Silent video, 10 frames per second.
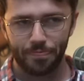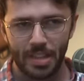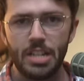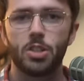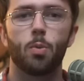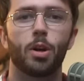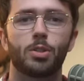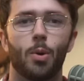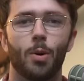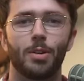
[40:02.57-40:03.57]
is to work
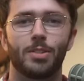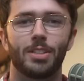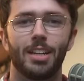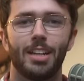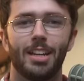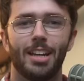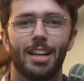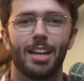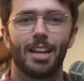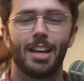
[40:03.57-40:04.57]
towards
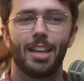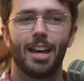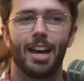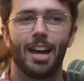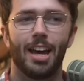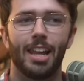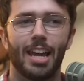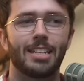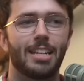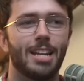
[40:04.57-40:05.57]
uh, electing